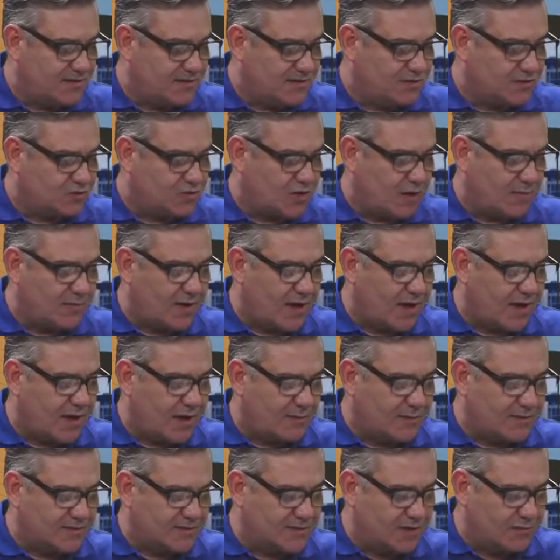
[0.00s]
Trump got
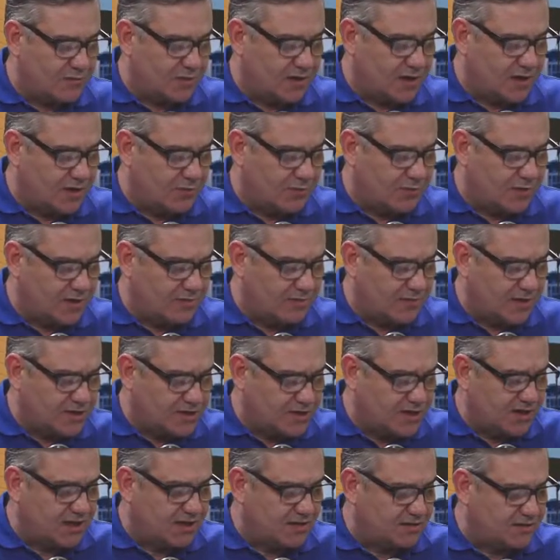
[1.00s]
up and said, we're going to win
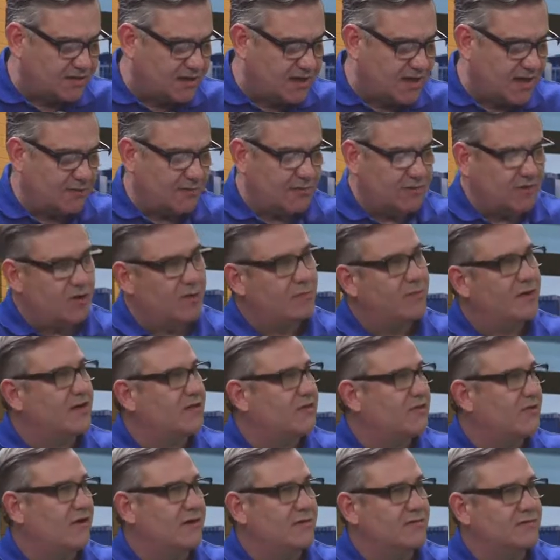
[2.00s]
Michigan today, when nobody
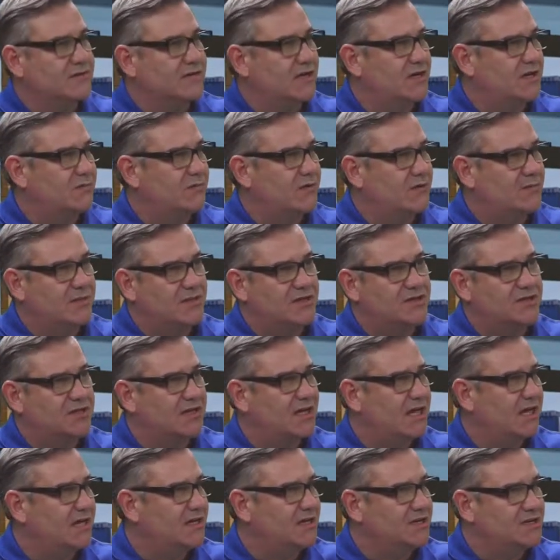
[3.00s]
thought he was going to win
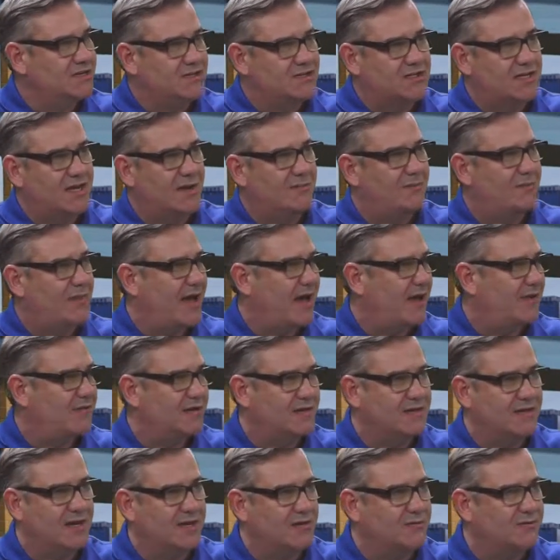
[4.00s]
Michigan, and just kept
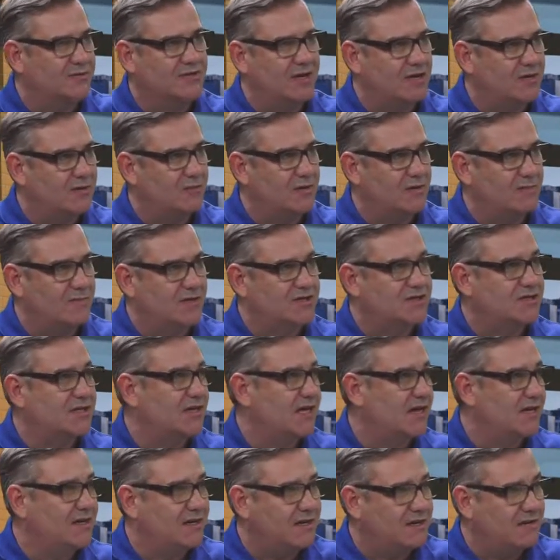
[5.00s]
pounding that he was going to win Michigan.